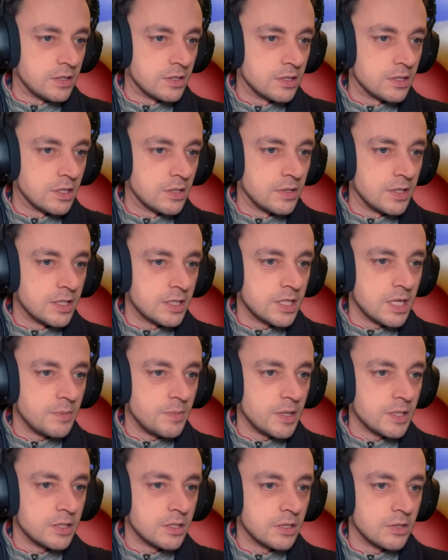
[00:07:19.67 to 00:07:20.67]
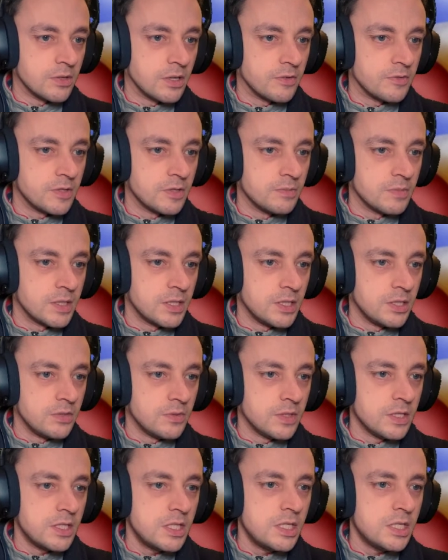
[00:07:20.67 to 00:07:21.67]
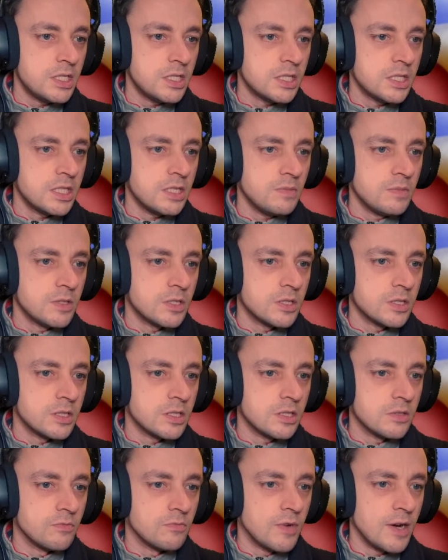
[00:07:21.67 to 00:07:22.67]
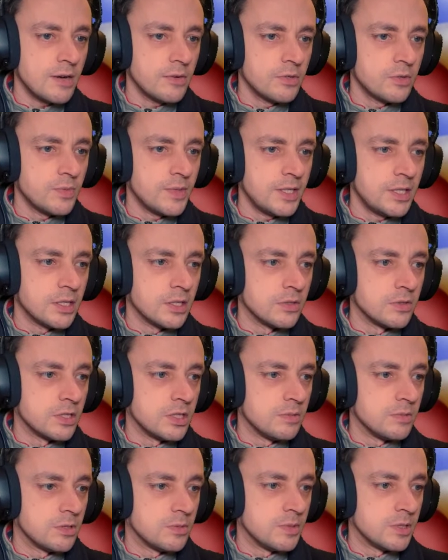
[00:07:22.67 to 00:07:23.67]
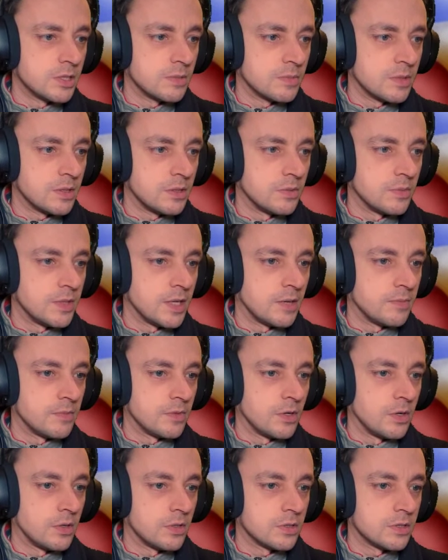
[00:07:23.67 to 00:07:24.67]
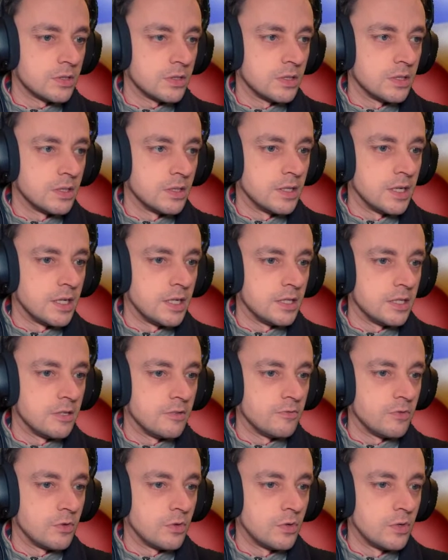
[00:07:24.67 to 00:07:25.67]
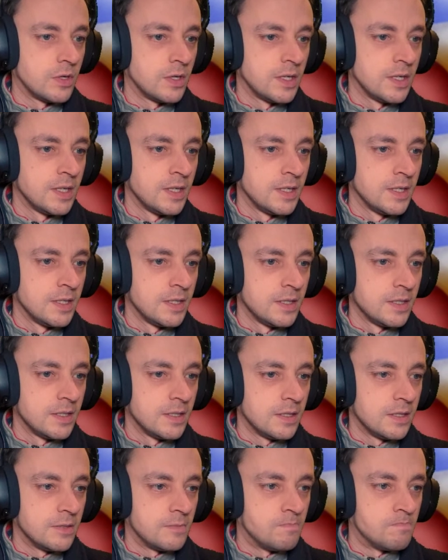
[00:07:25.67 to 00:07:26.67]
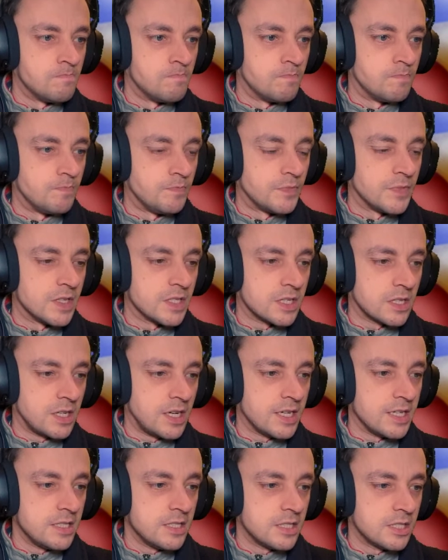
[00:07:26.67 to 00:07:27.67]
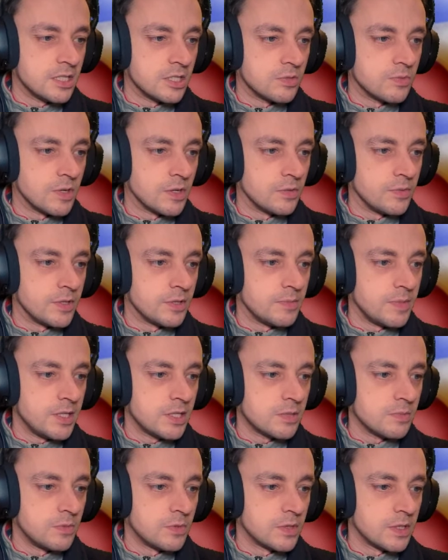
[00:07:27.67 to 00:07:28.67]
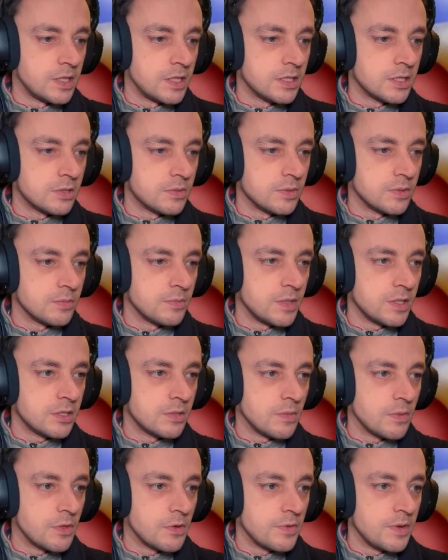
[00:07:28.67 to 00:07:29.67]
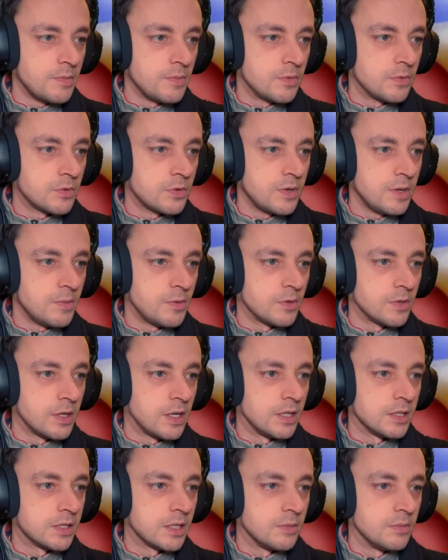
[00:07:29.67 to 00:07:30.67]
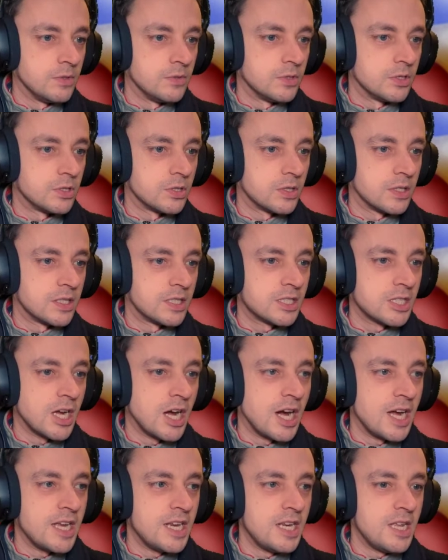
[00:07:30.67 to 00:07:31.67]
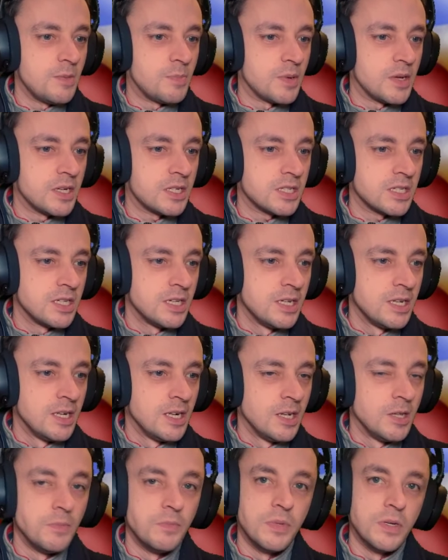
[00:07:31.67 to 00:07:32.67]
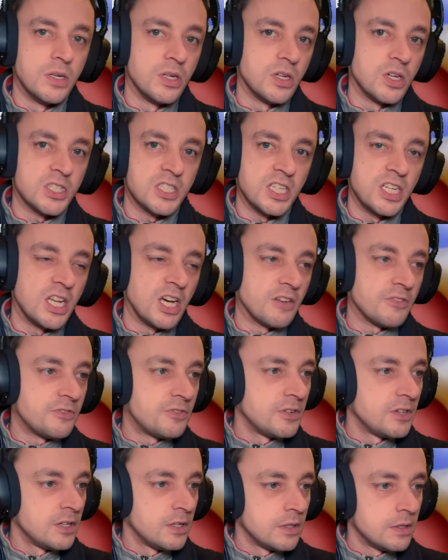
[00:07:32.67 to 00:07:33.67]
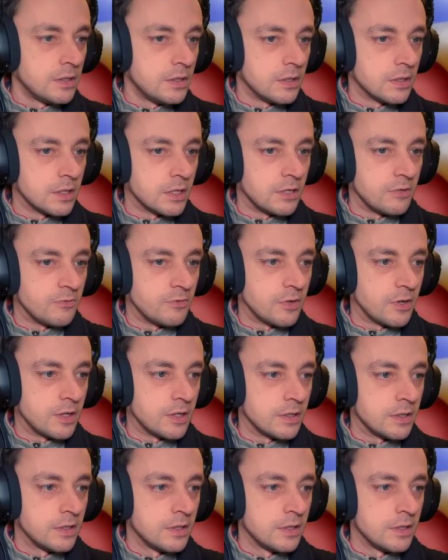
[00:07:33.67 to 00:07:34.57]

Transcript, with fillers: So let's get back to the crafting menu. This is, seems round window seems to be something that we haven't got anything for. There's lights as well. We could make some more lights. We could make some three more lights. That moves us on a tiny bit, but not enough. Okay, fine.